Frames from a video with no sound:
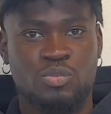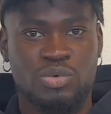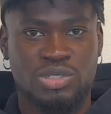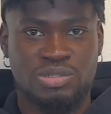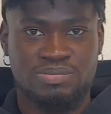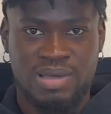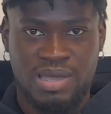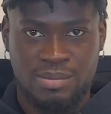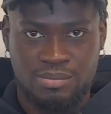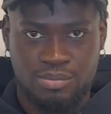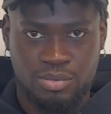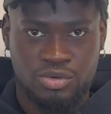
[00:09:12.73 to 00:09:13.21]

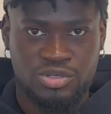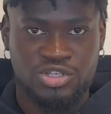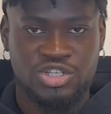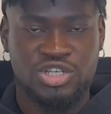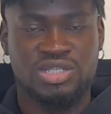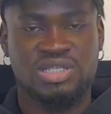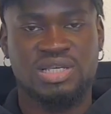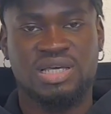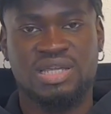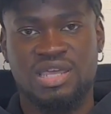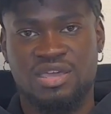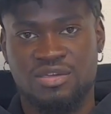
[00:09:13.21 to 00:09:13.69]
with my
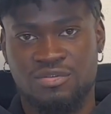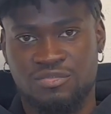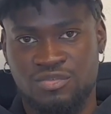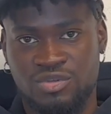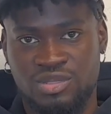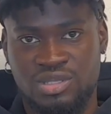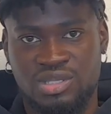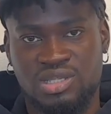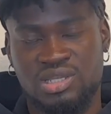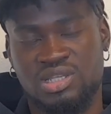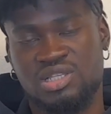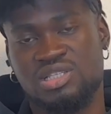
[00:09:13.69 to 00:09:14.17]
budget and
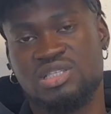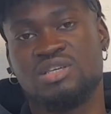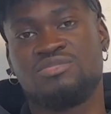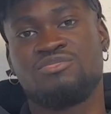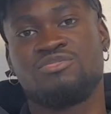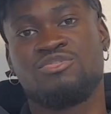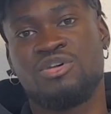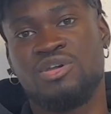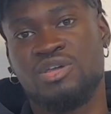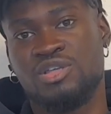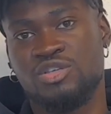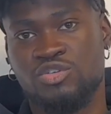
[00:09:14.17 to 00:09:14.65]
everything. It's a
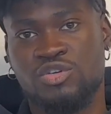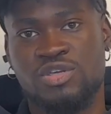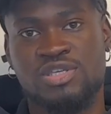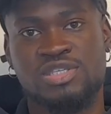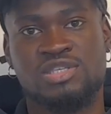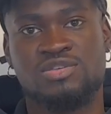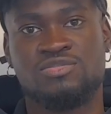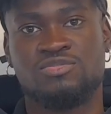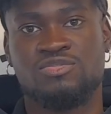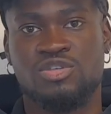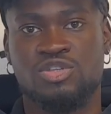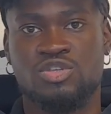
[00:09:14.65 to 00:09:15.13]
very
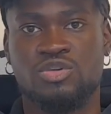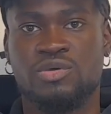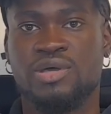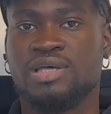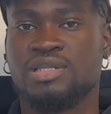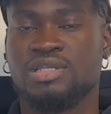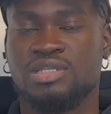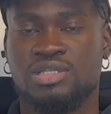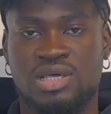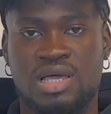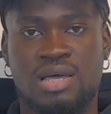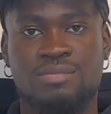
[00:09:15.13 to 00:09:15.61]
interesting video
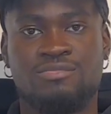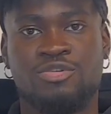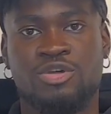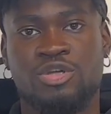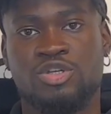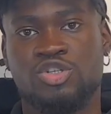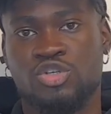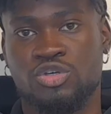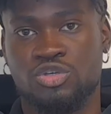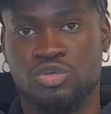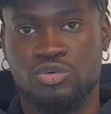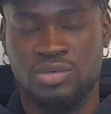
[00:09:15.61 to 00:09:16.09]
and I'm
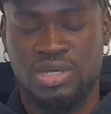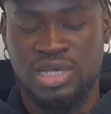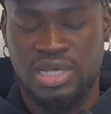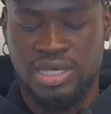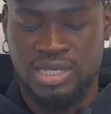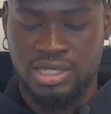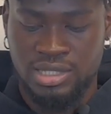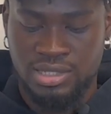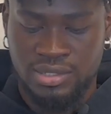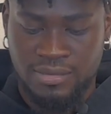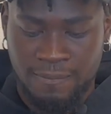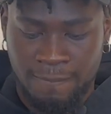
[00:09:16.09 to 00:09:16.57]
very sure you would
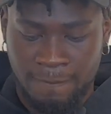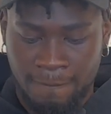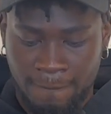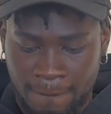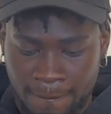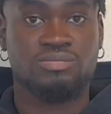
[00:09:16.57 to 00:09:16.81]
like it.